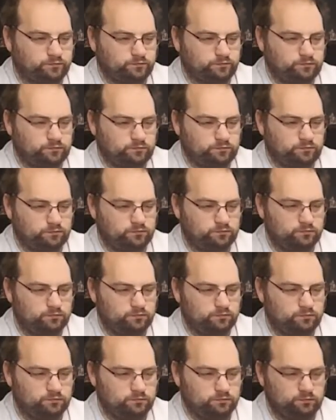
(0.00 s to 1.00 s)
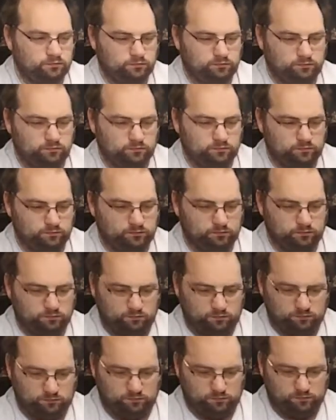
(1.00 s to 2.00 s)

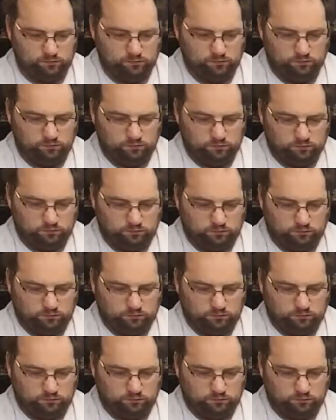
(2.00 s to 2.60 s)
The person shown says nothing.